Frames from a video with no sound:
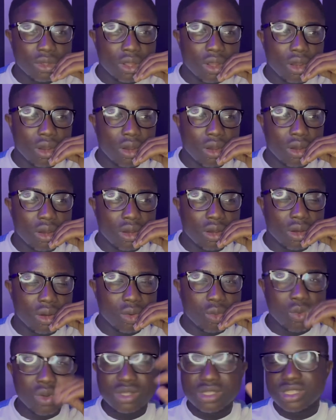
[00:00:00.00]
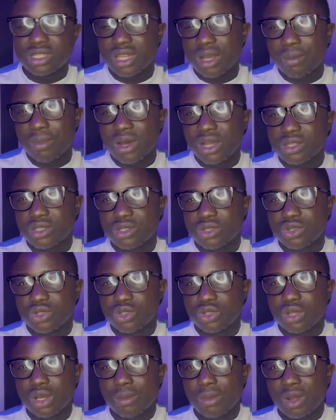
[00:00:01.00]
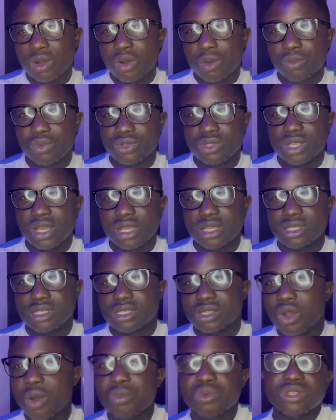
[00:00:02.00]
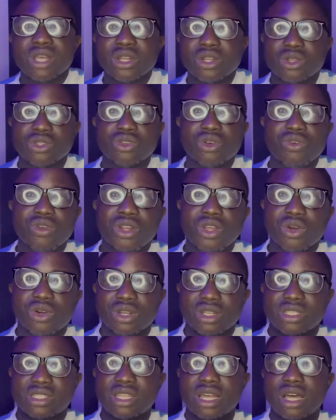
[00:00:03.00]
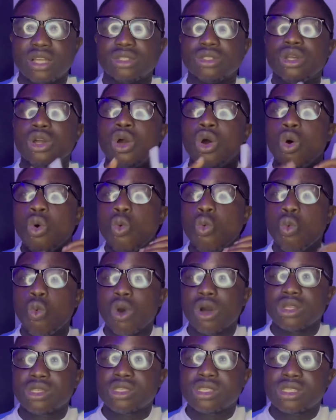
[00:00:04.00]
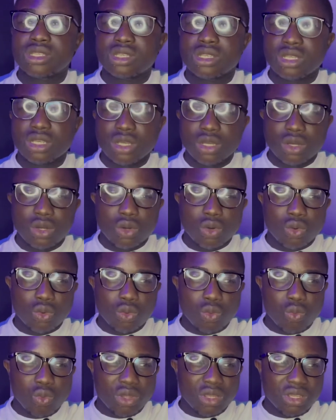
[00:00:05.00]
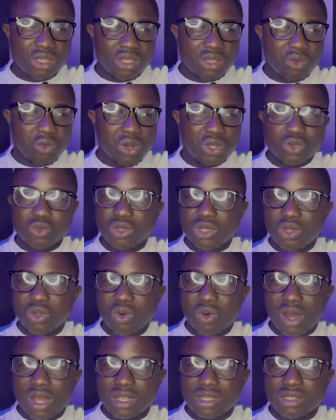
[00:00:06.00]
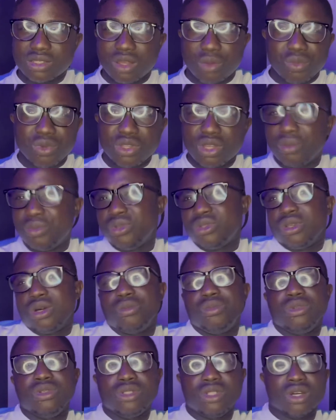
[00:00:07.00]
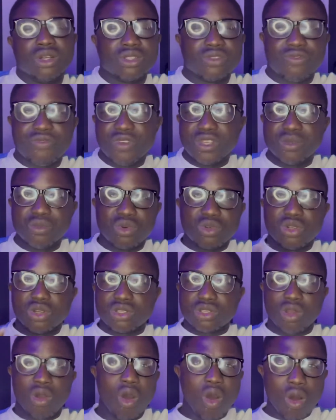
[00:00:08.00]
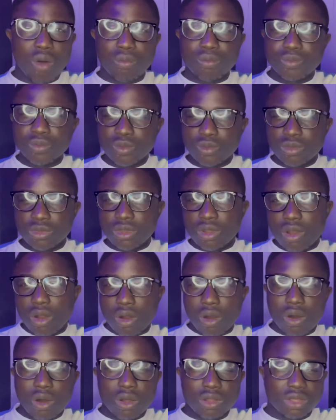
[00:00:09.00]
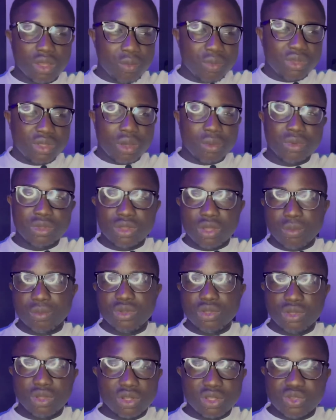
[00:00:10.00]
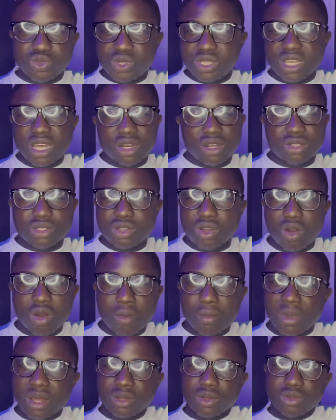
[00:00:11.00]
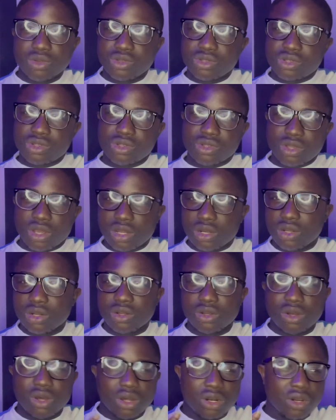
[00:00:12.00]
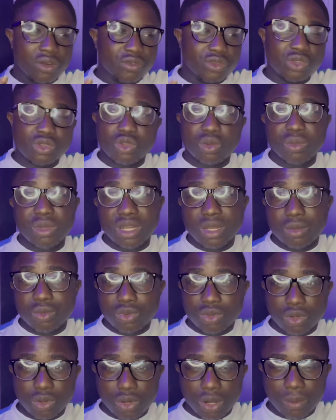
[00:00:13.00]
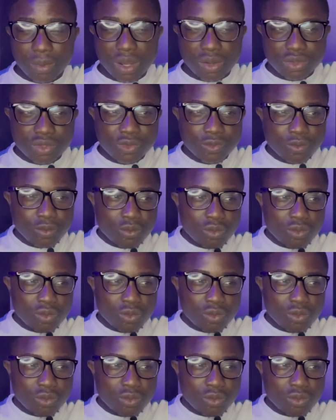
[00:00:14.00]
One thing about you should know about computer is computer does not really understand what we know as www.facebook.com or www.twitter.com and all of those domain names we know about.